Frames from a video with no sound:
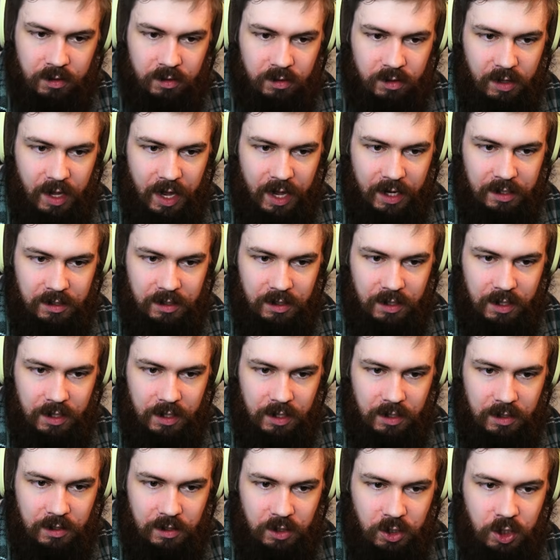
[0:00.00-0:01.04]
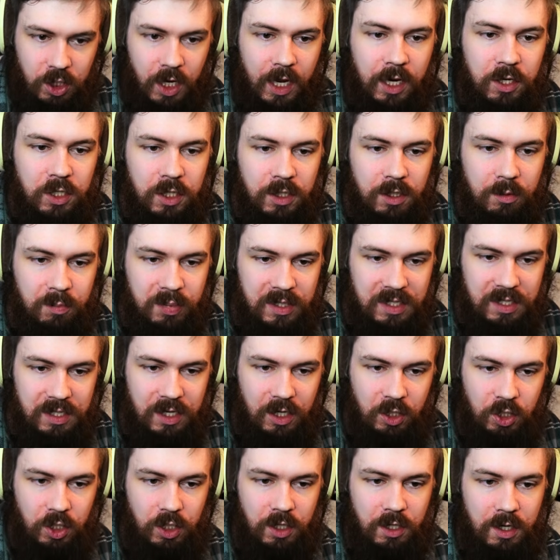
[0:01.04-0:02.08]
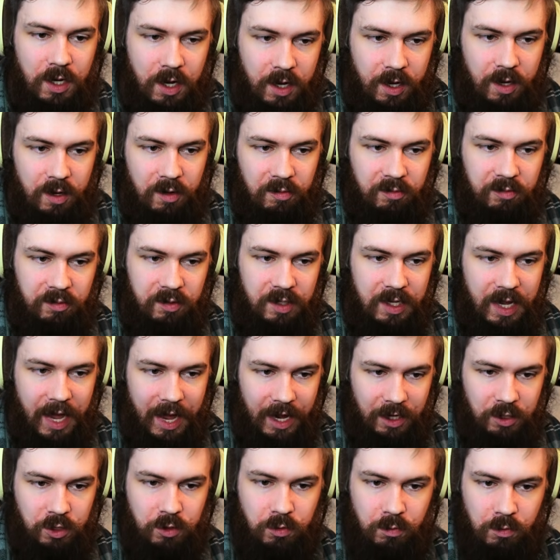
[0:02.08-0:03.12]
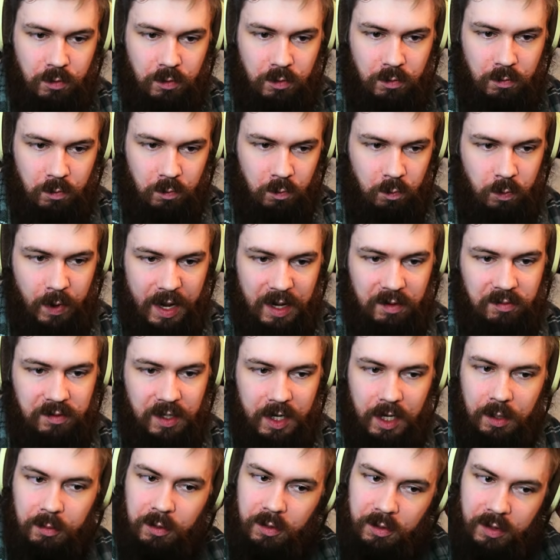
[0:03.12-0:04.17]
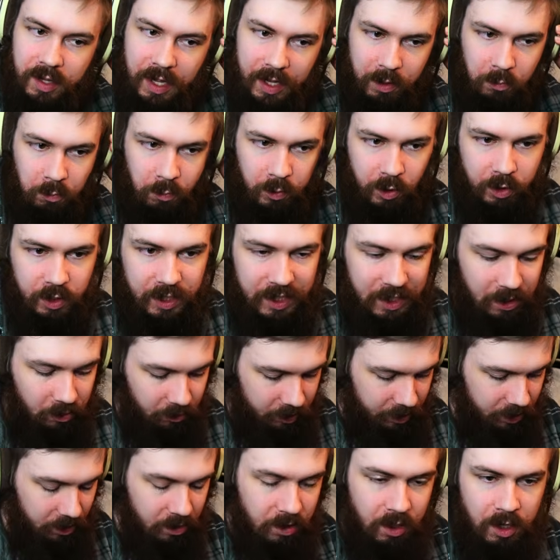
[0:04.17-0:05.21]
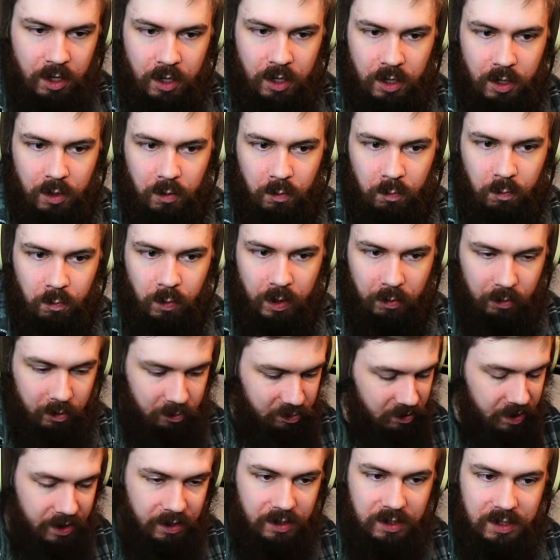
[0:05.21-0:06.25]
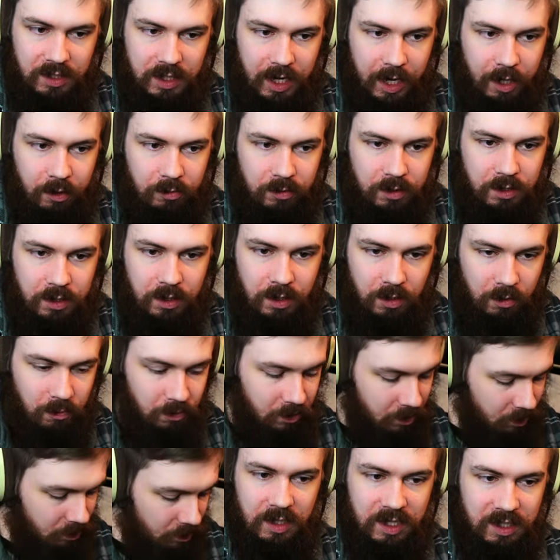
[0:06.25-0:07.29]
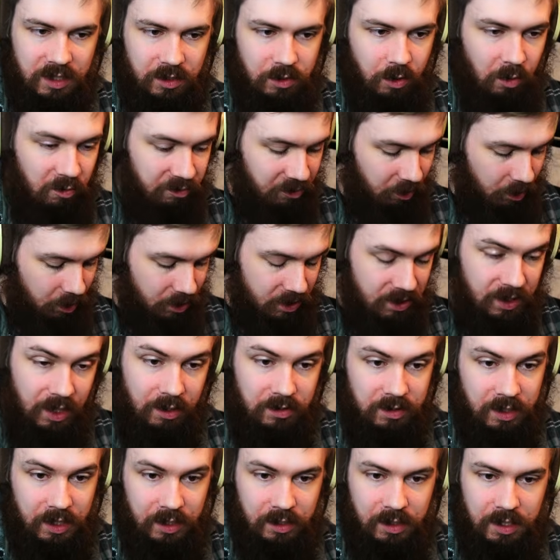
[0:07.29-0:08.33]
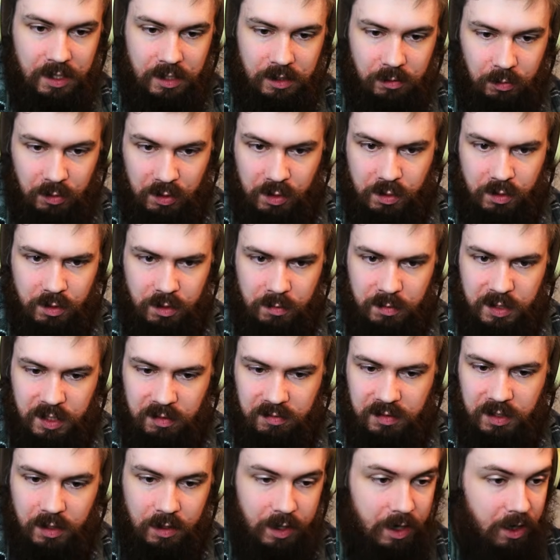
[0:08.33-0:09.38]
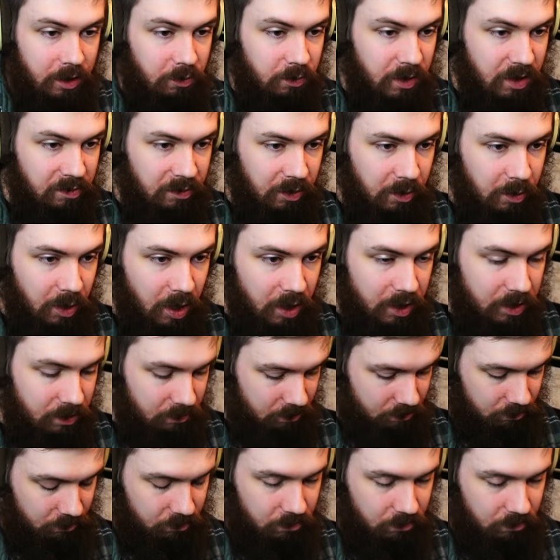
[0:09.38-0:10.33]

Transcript: that is changing the position of the actual wavetable that we're hearing when we're playing the sound. So this so far sounds like this with a little bit of delay and reverb on it.